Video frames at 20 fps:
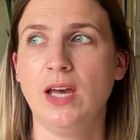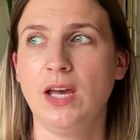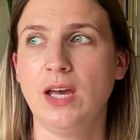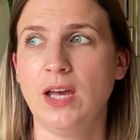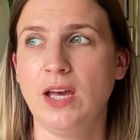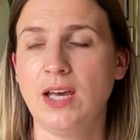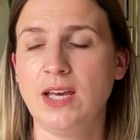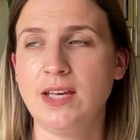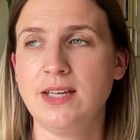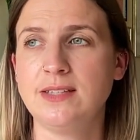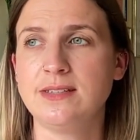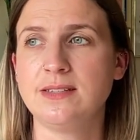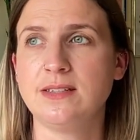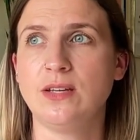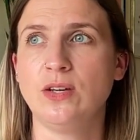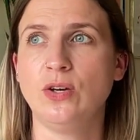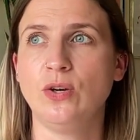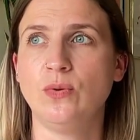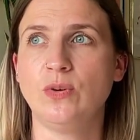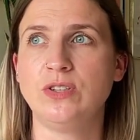here's
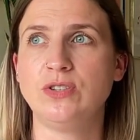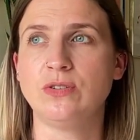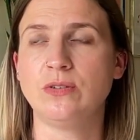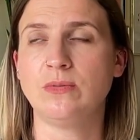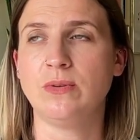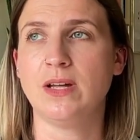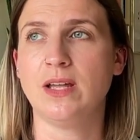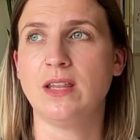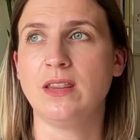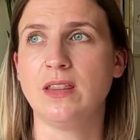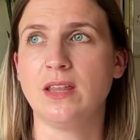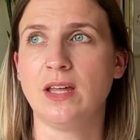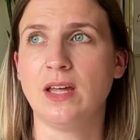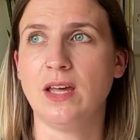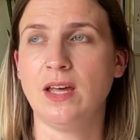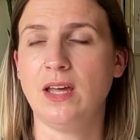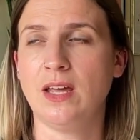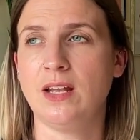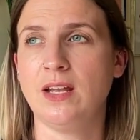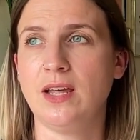who I do it with,
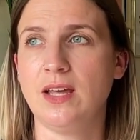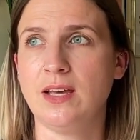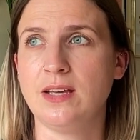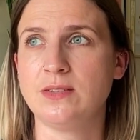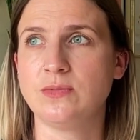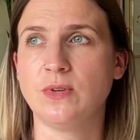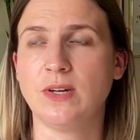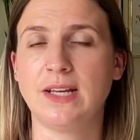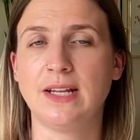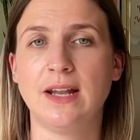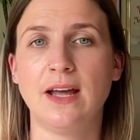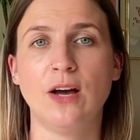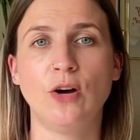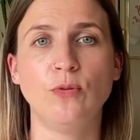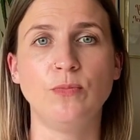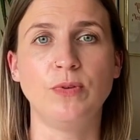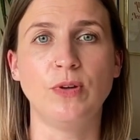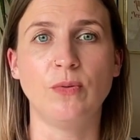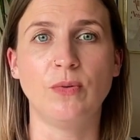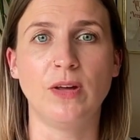and here's what I can
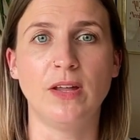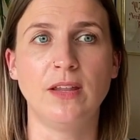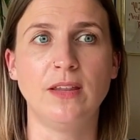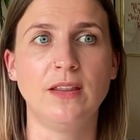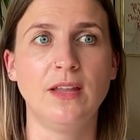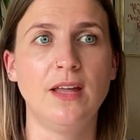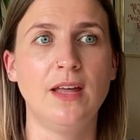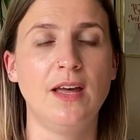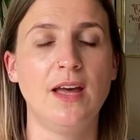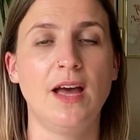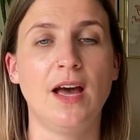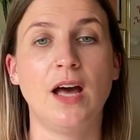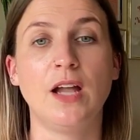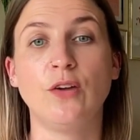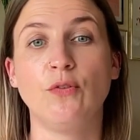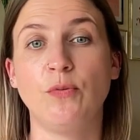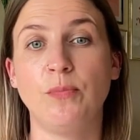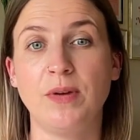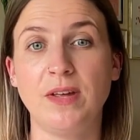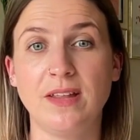help you with. And I
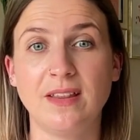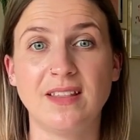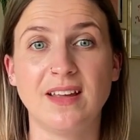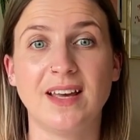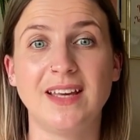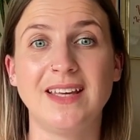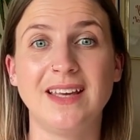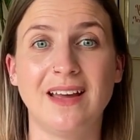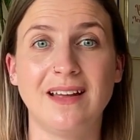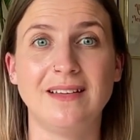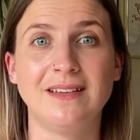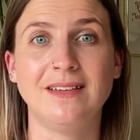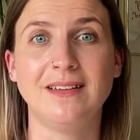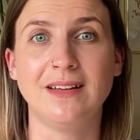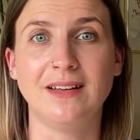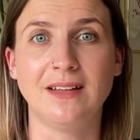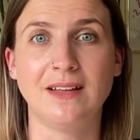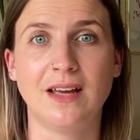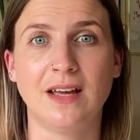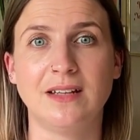repeated that again
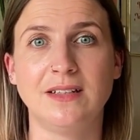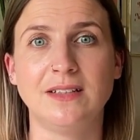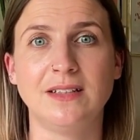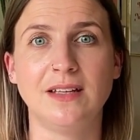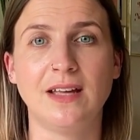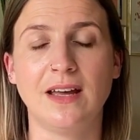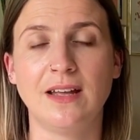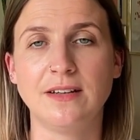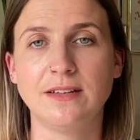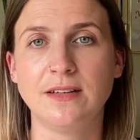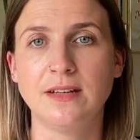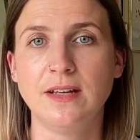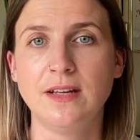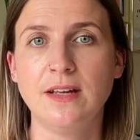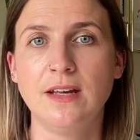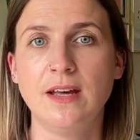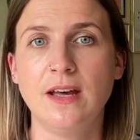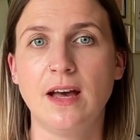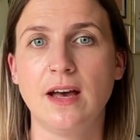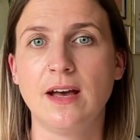and again and again.
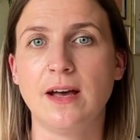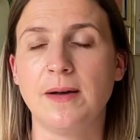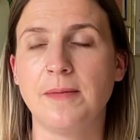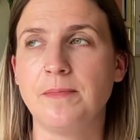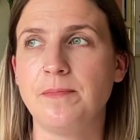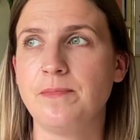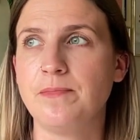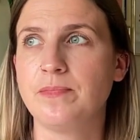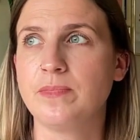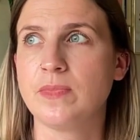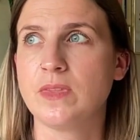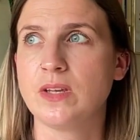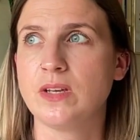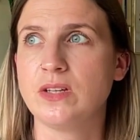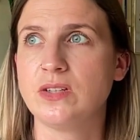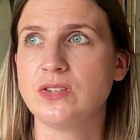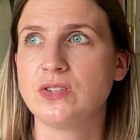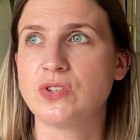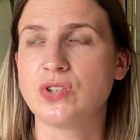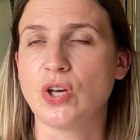
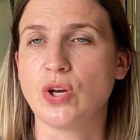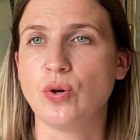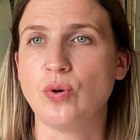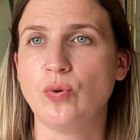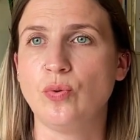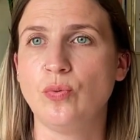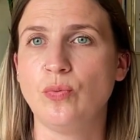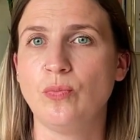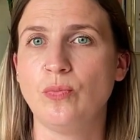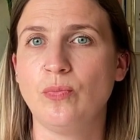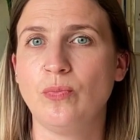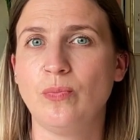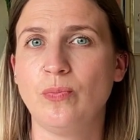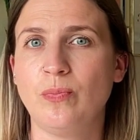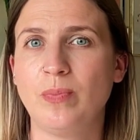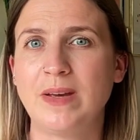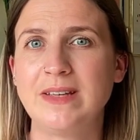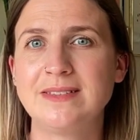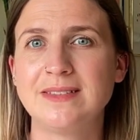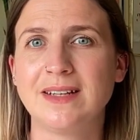So
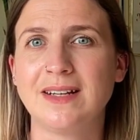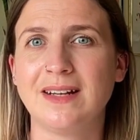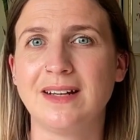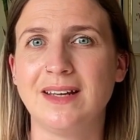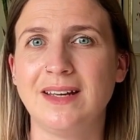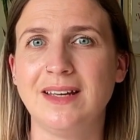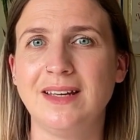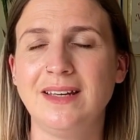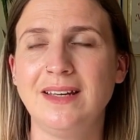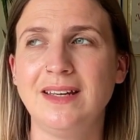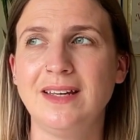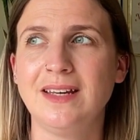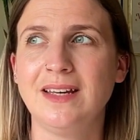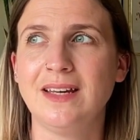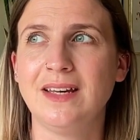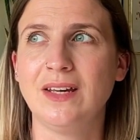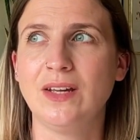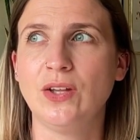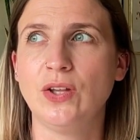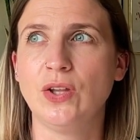basically,
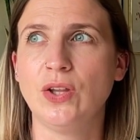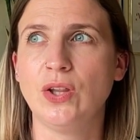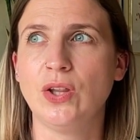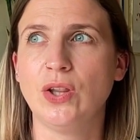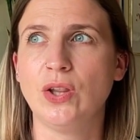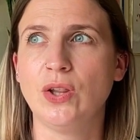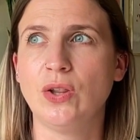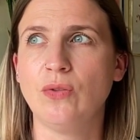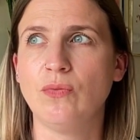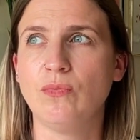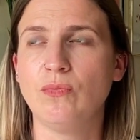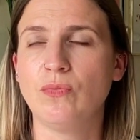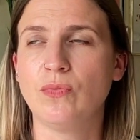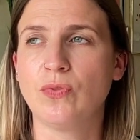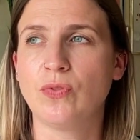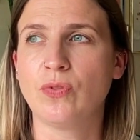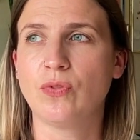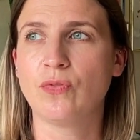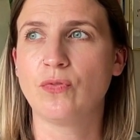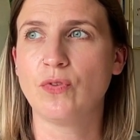
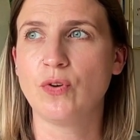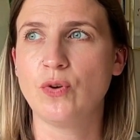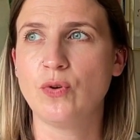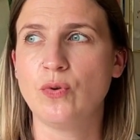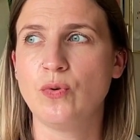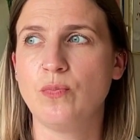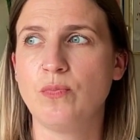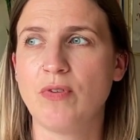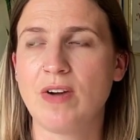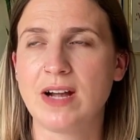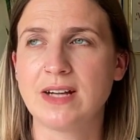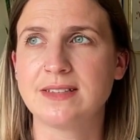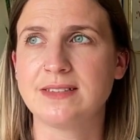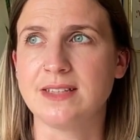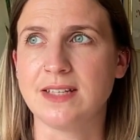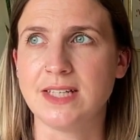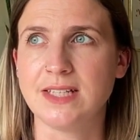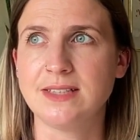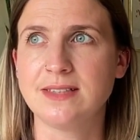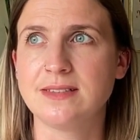through
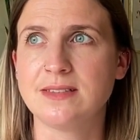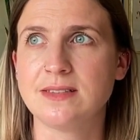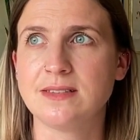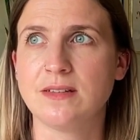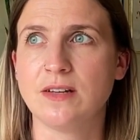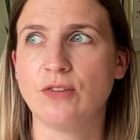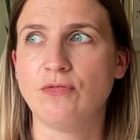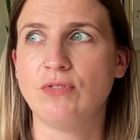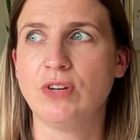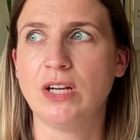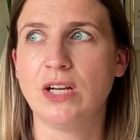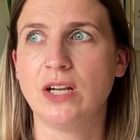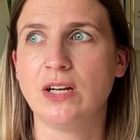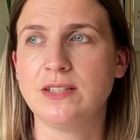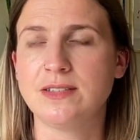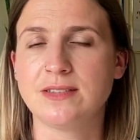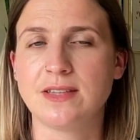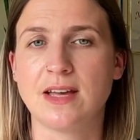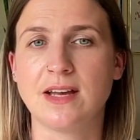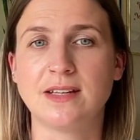practice, I
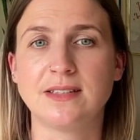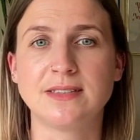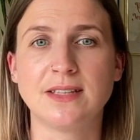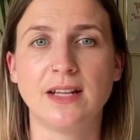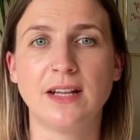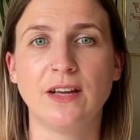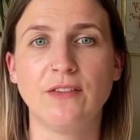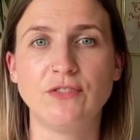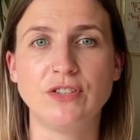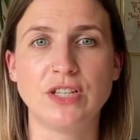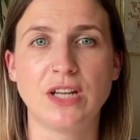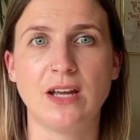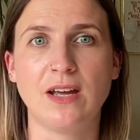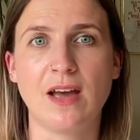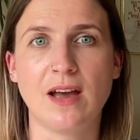realized that selling every day